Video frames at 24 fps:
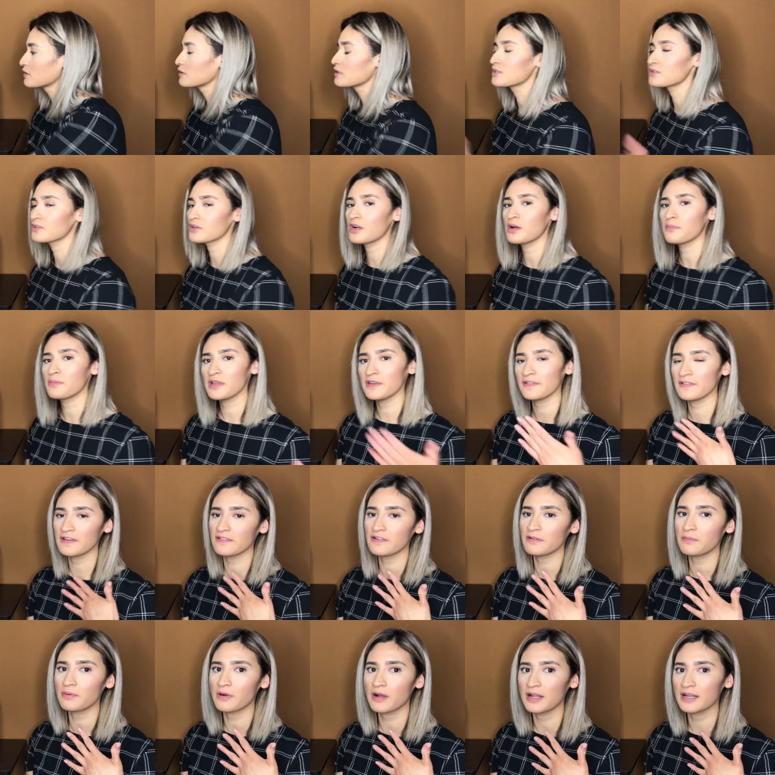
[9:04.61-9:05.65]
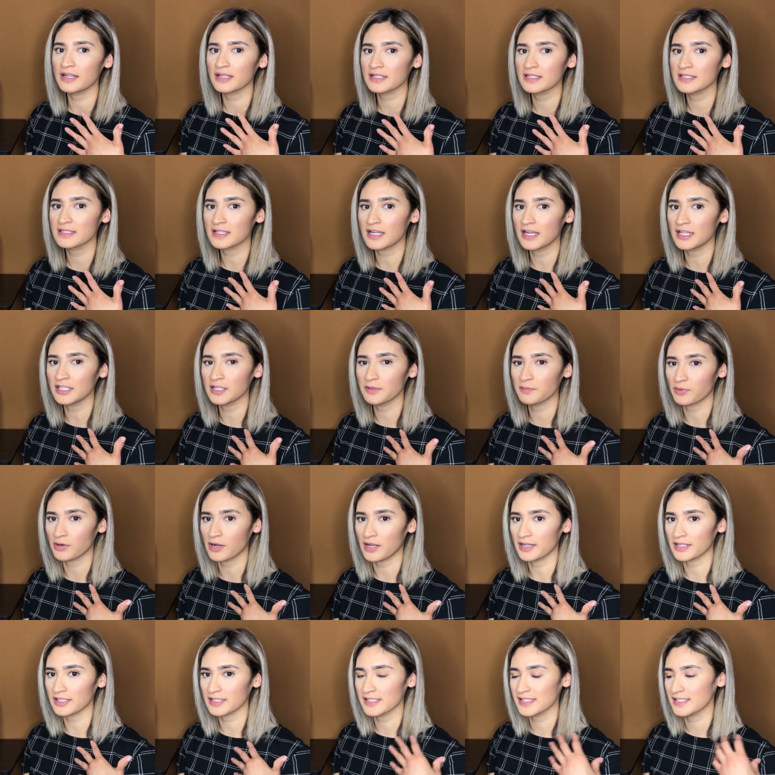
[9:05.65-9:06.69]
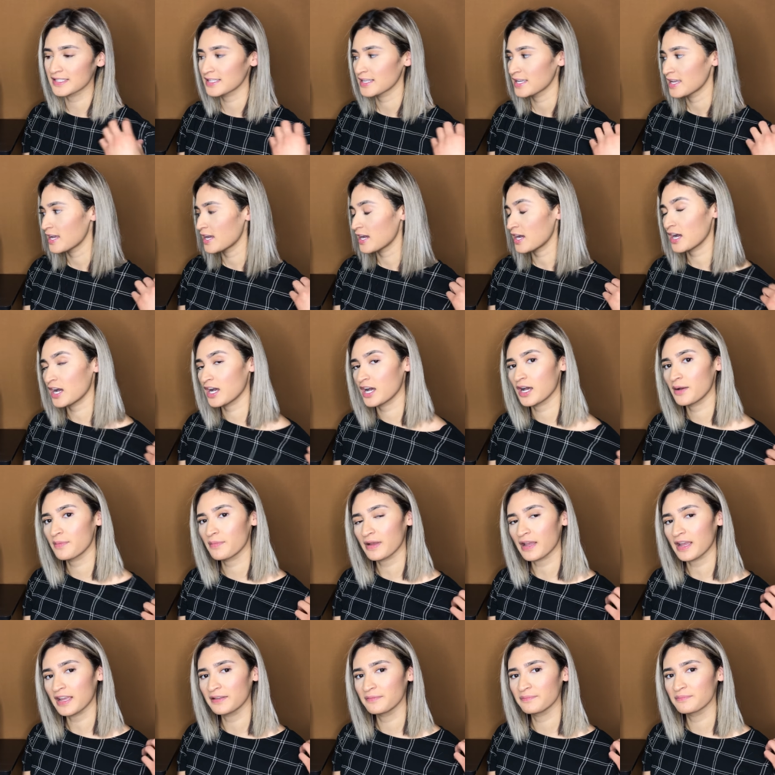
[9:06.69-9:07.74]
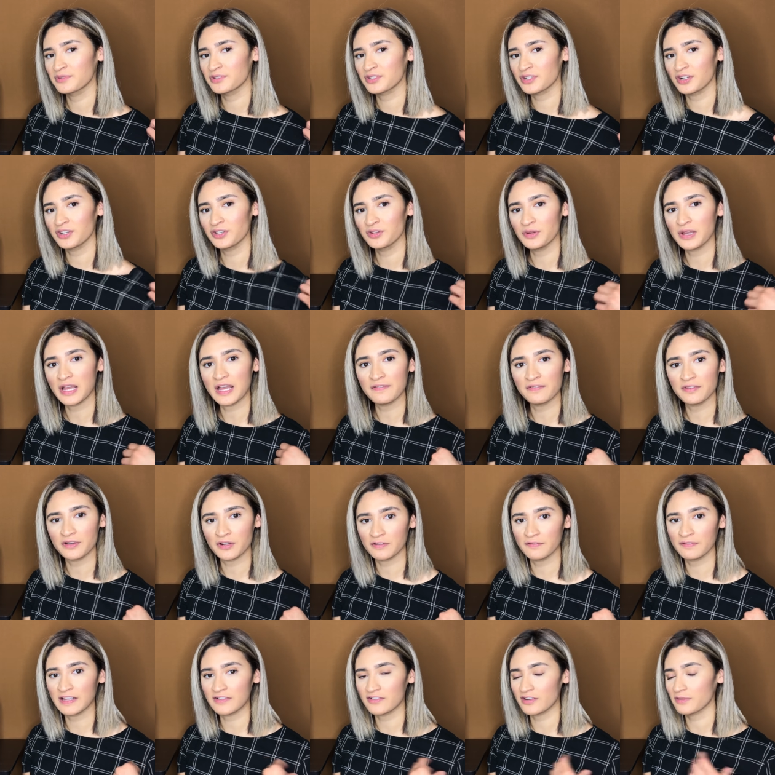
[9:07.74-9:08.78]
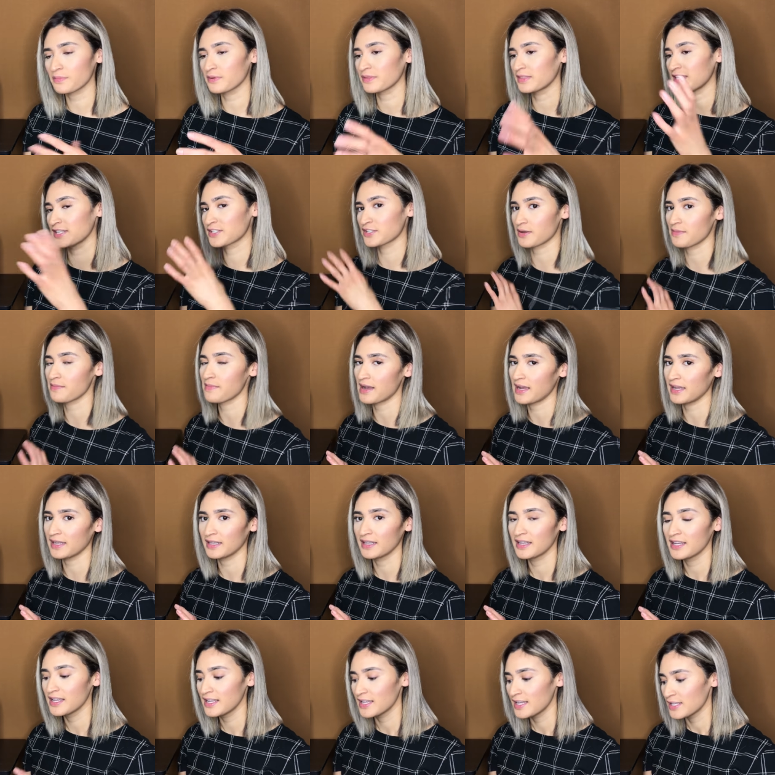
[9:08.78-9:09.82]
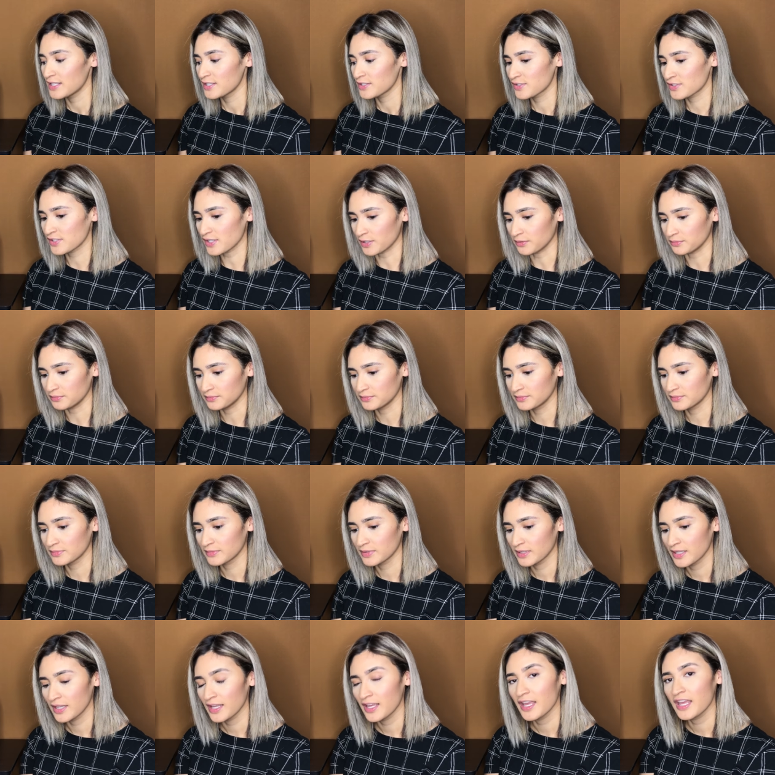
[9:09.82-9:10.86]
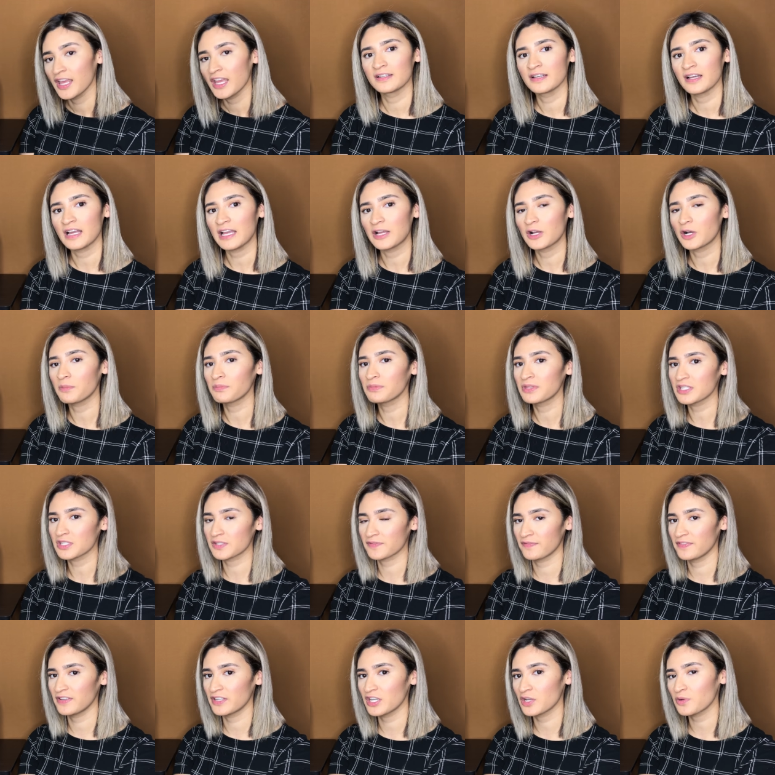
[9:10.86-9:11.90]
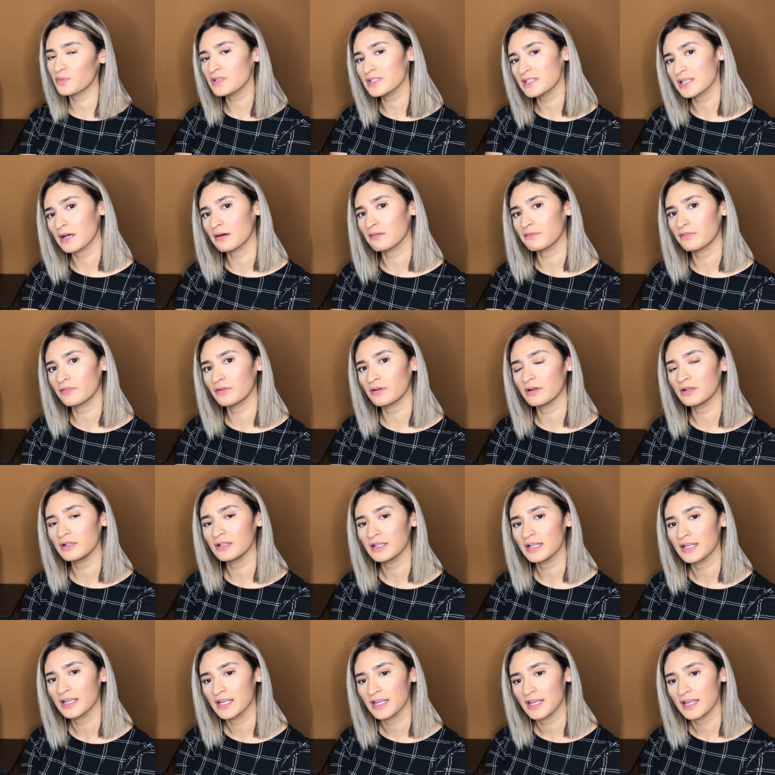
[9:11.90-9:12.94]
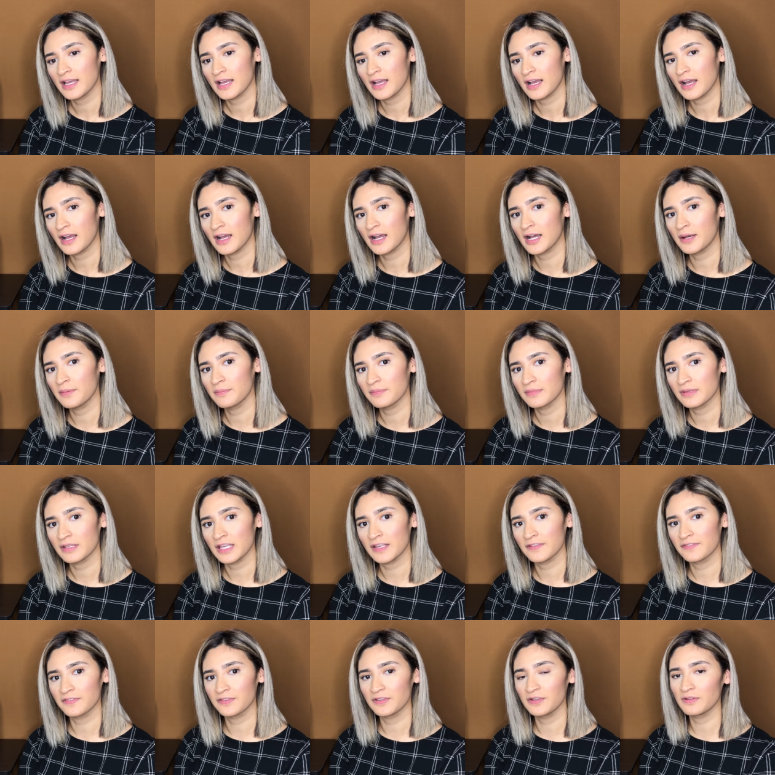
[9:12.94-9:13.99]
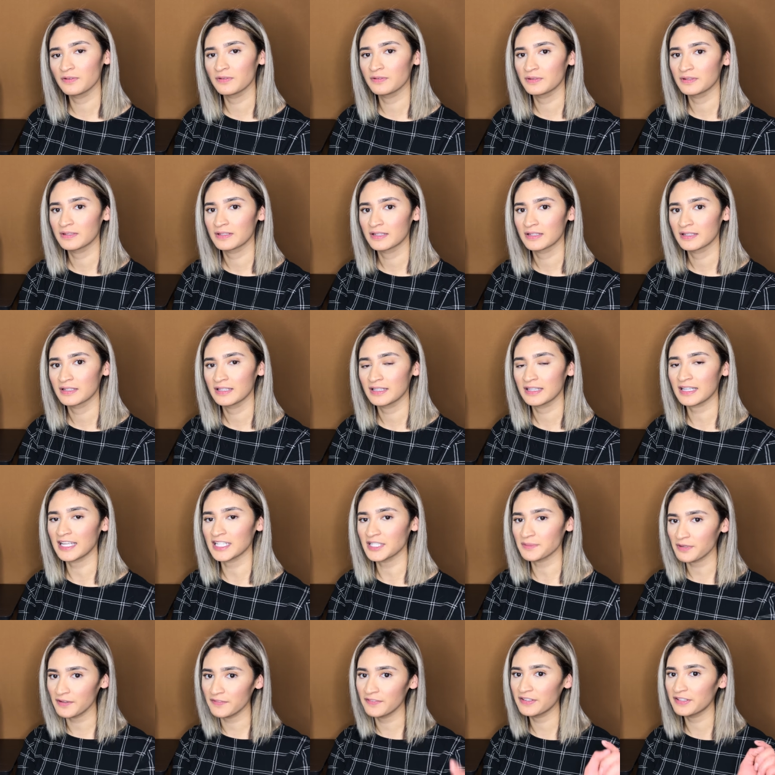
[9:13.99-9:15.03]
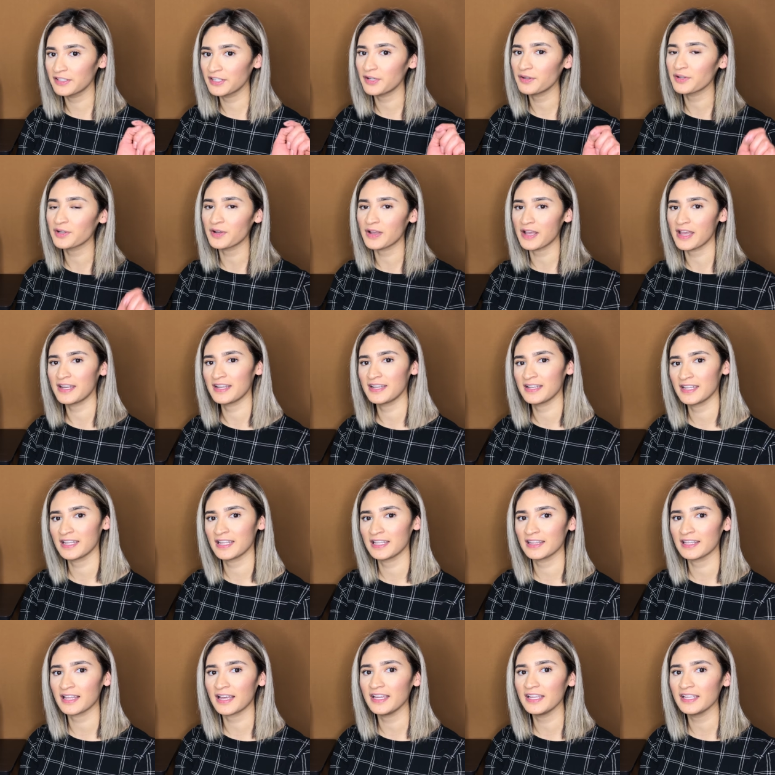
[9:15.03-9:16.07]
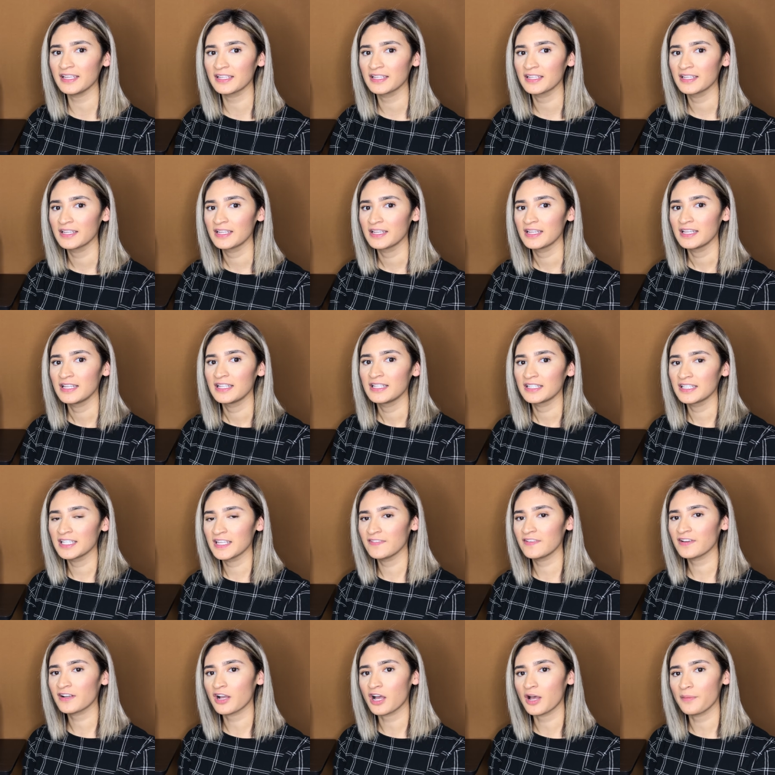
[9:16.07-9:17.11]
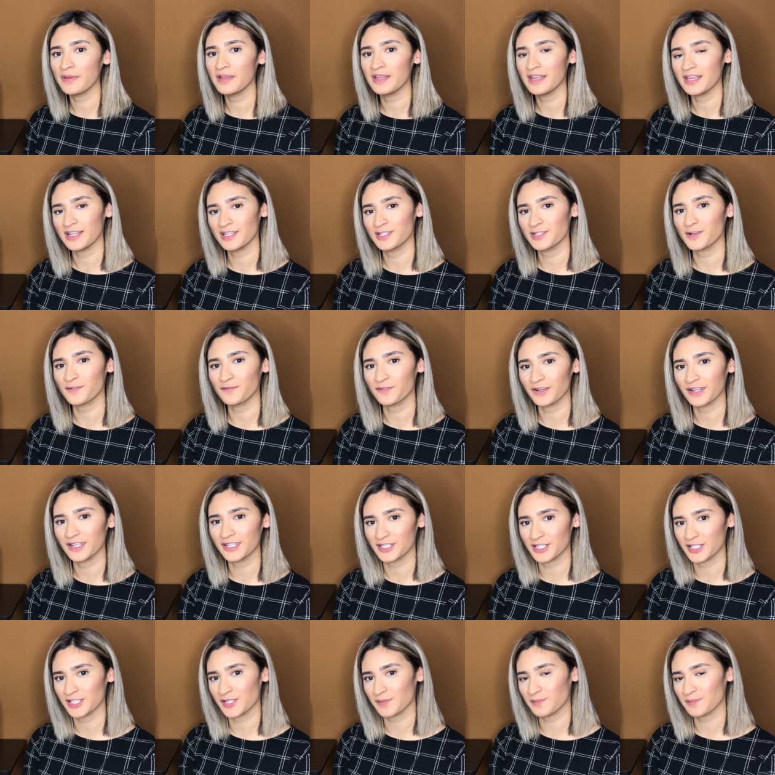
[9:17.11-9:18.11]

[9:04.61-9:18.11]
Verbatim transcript: these are all my favorite products, styling products. Um, I'm sure you have your favorite, but these are mine. So I hope this video was helpful. Um, if you liked my video, go ahead and hit like, leave a comment, and don't forget to